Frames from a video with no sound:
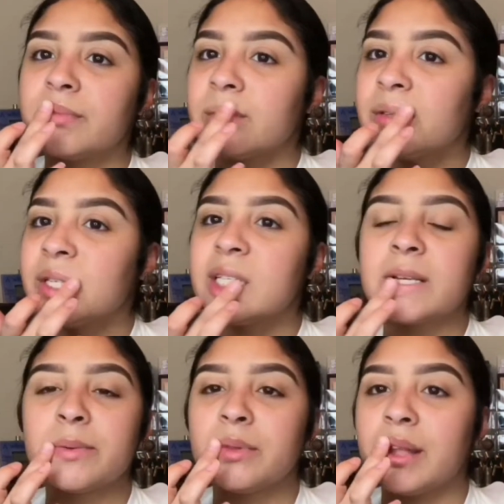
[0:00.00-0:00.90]
and just
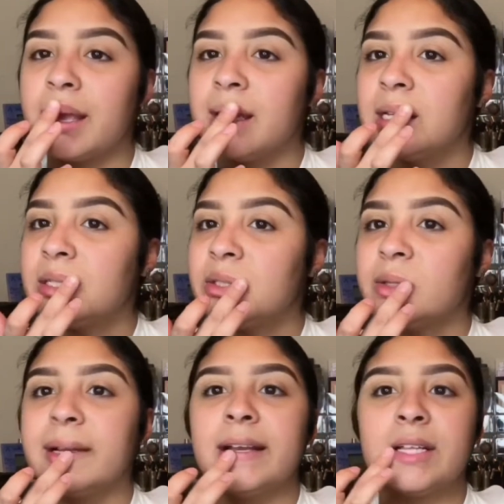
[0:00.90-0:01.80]
apply it
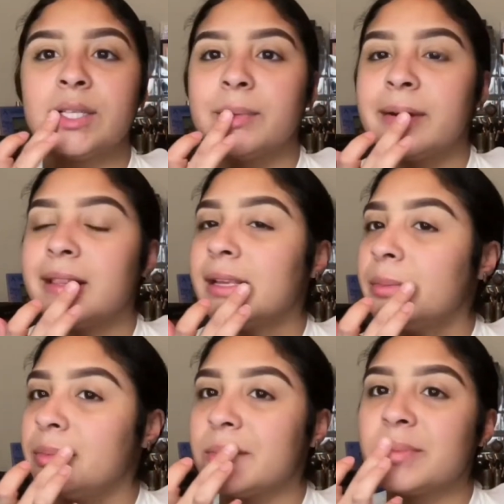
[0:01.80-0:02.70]
straight onto my
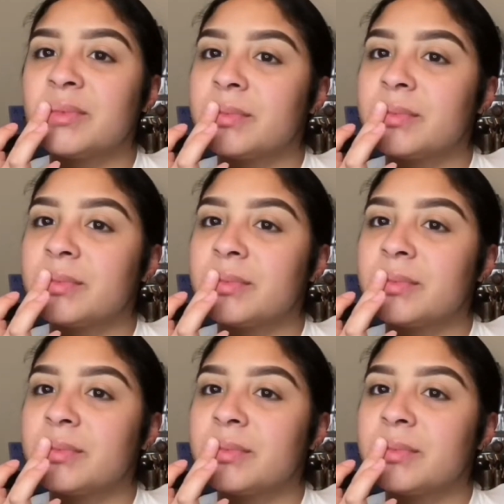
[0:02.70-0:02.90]
lips.